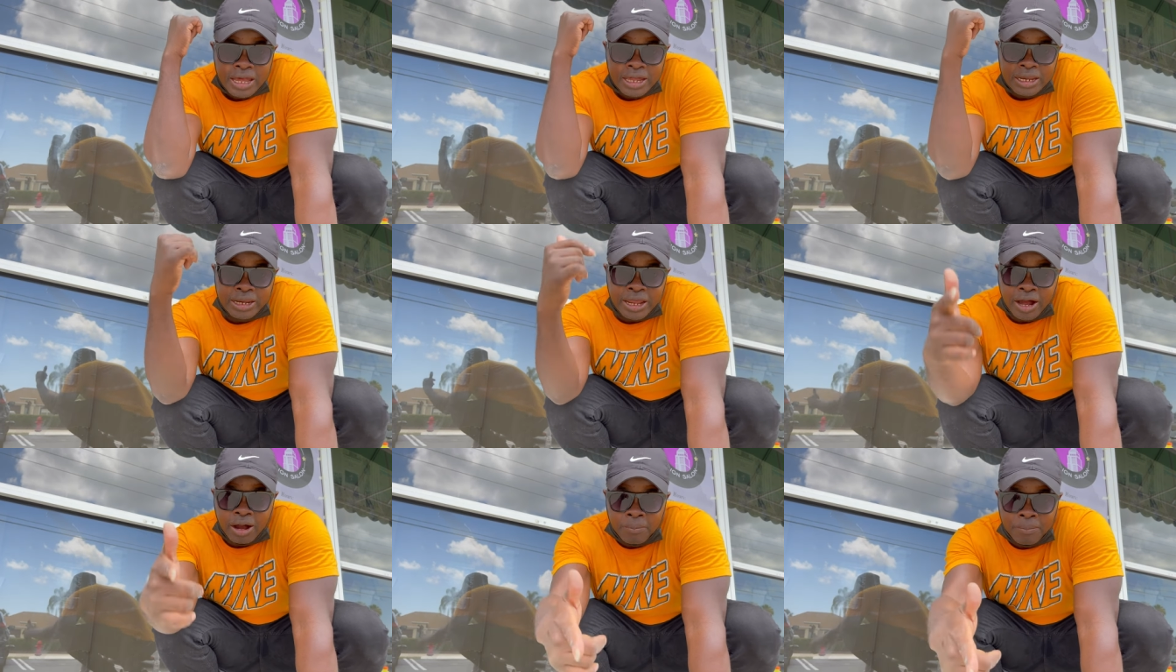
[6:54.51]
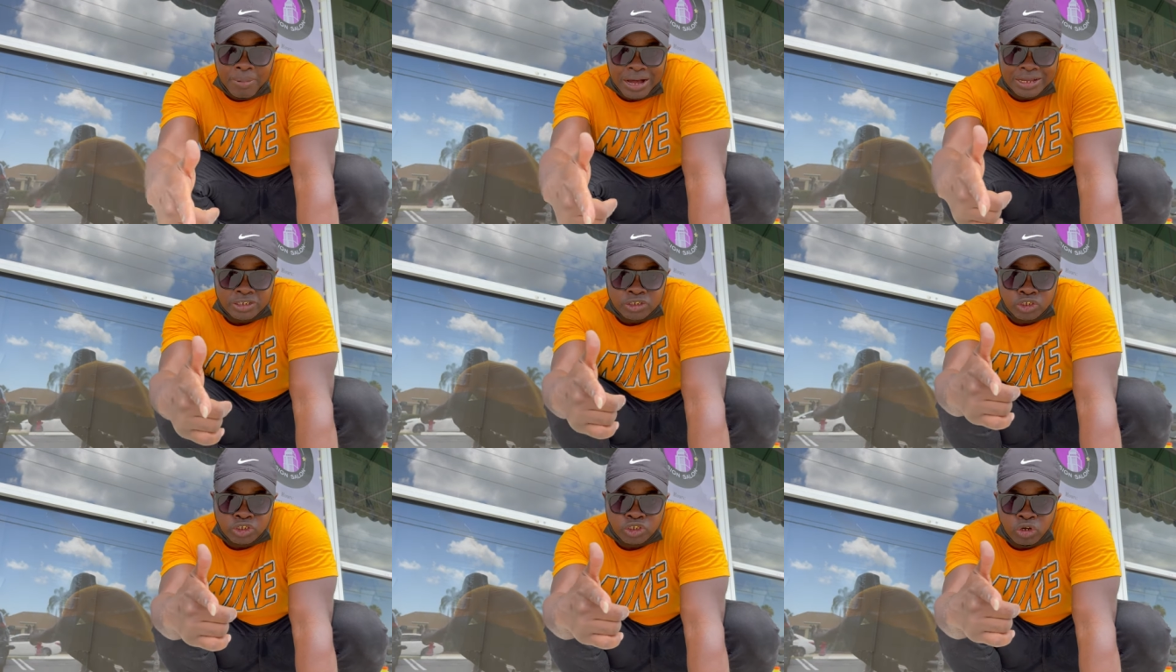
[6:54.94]
Now I'm
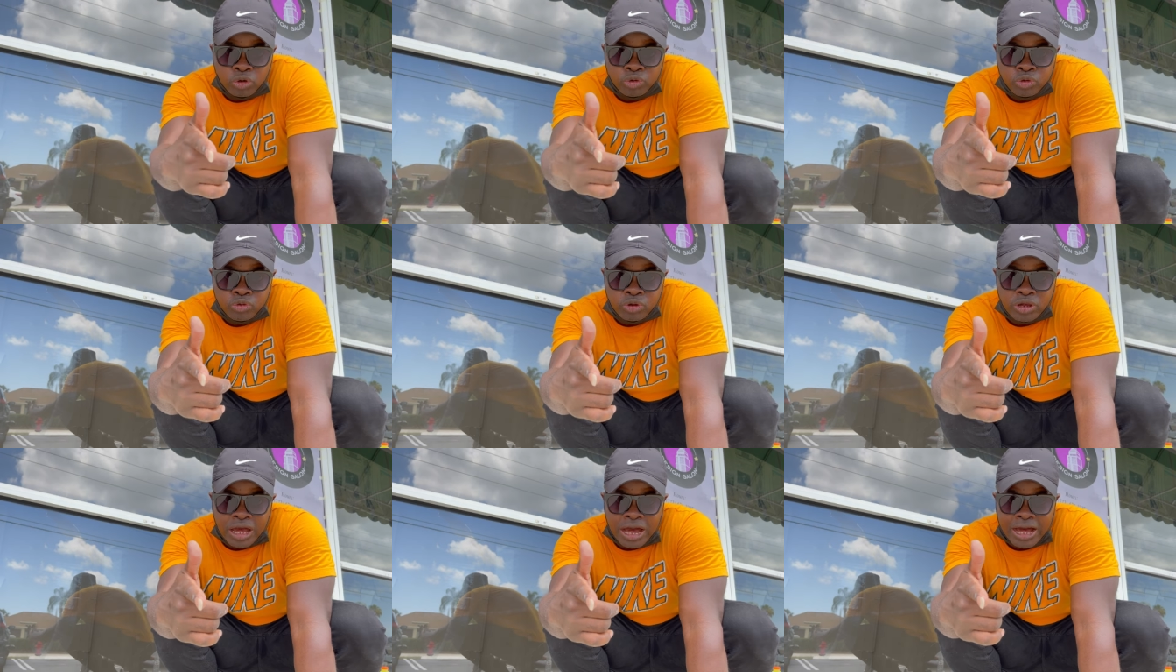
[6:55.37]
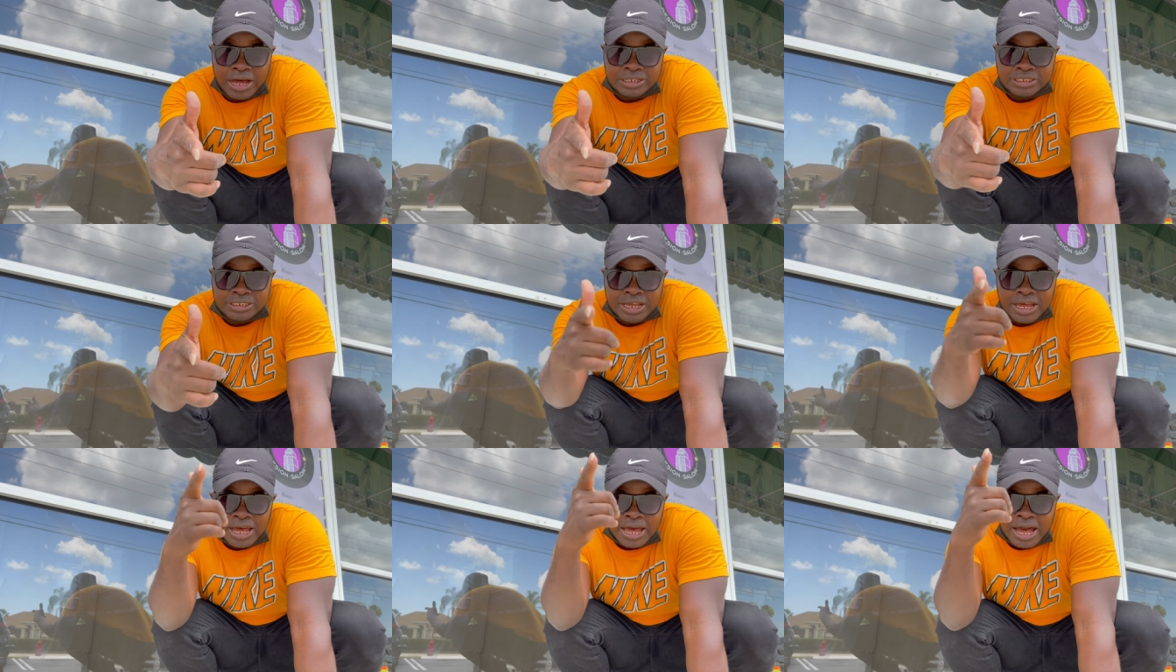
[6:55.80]
about to show you guys
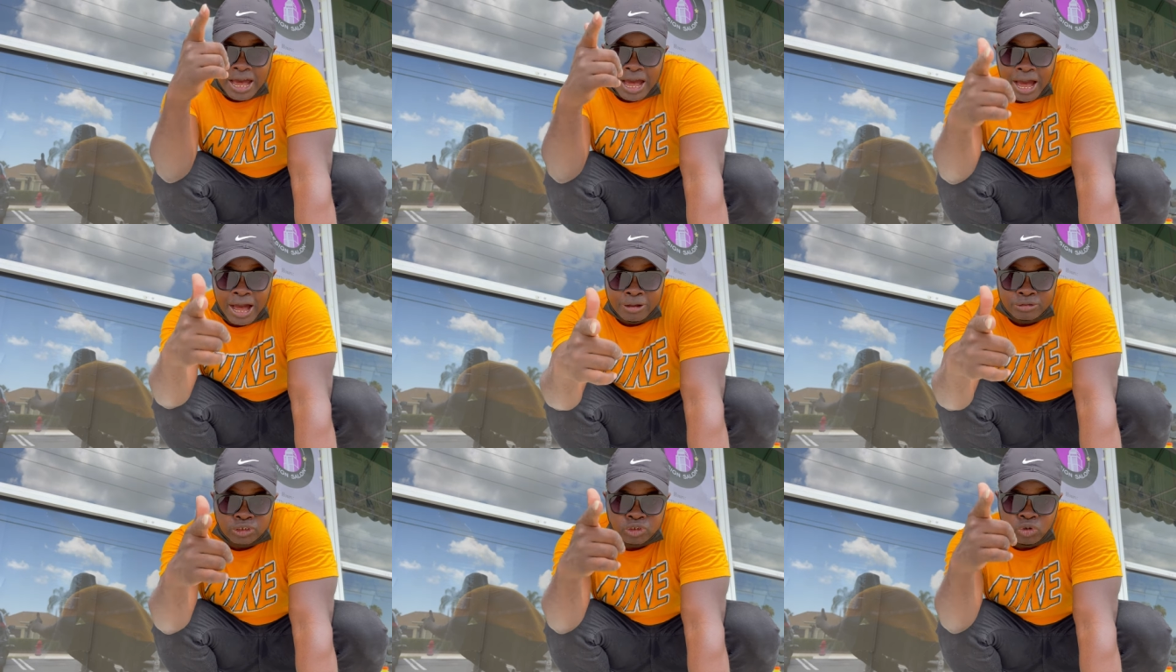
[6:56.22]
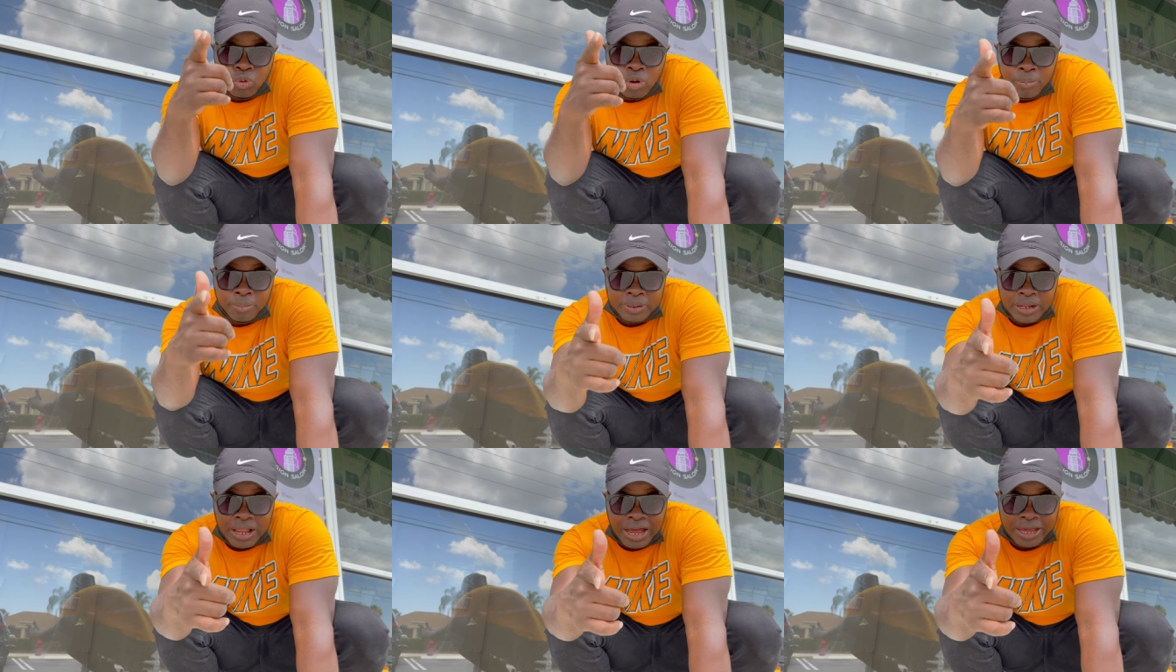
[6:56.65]
how to
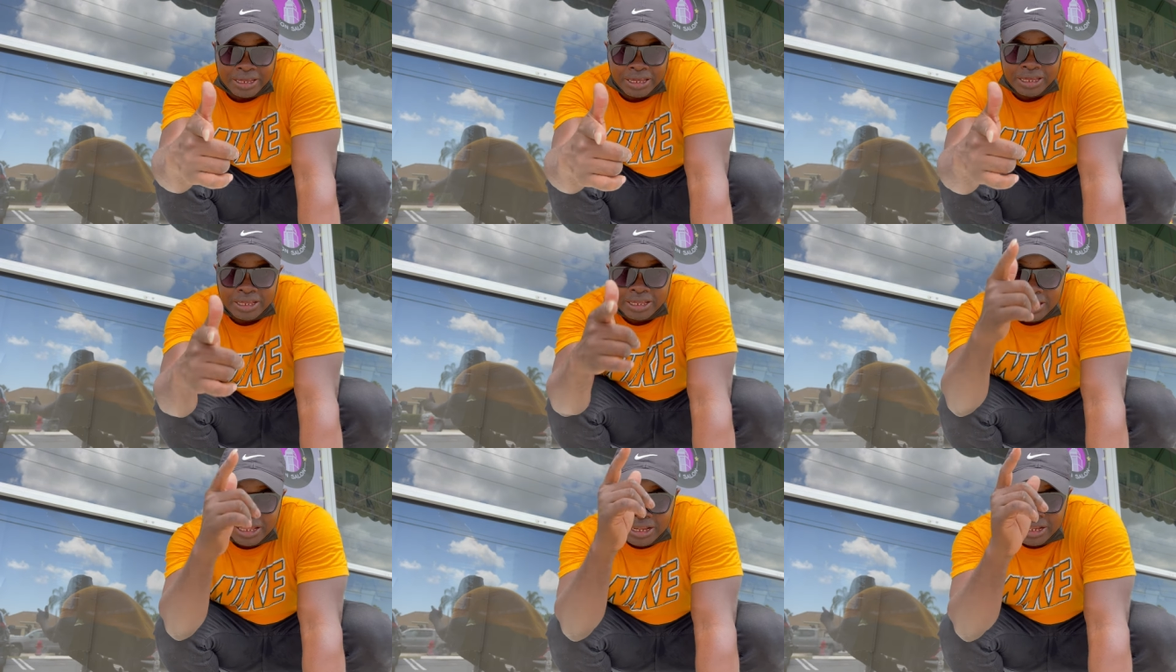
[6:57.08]
apply it.